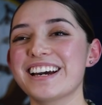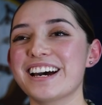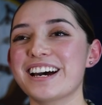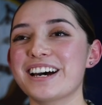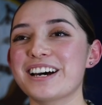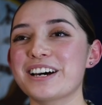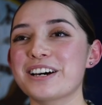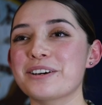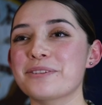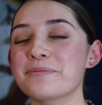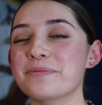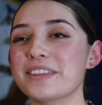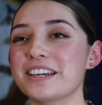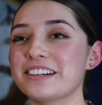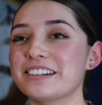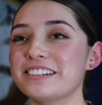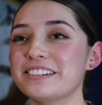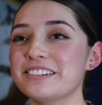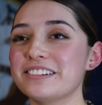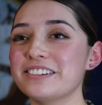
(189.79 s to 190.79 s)

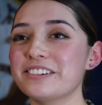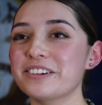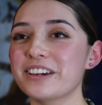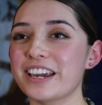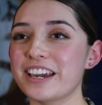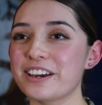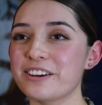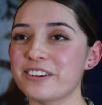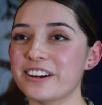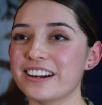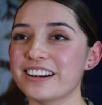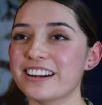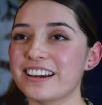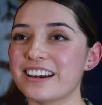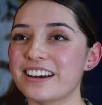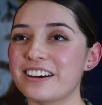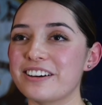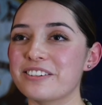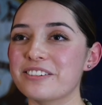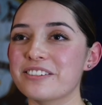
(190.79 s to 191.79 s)
They're doing okay right
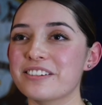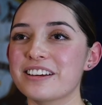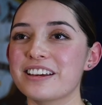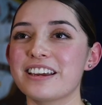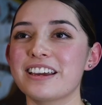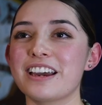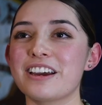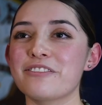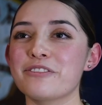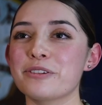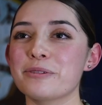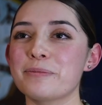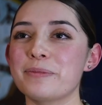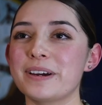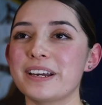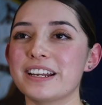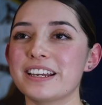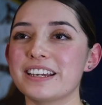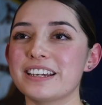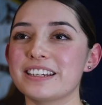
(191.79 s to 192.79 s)
now.
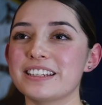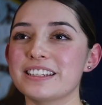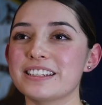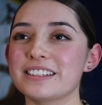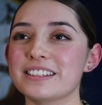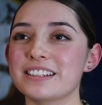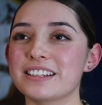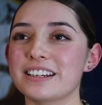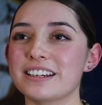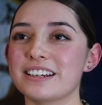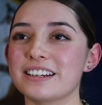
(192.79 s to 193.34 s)
Everybody is